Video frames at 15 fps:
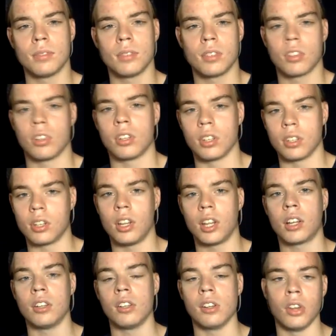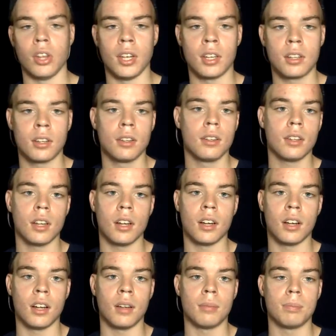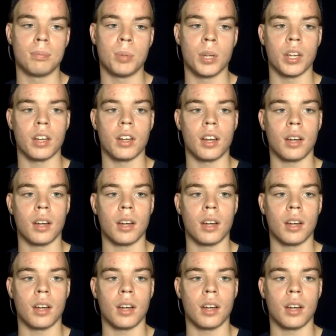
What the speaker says: so you could click on the link, but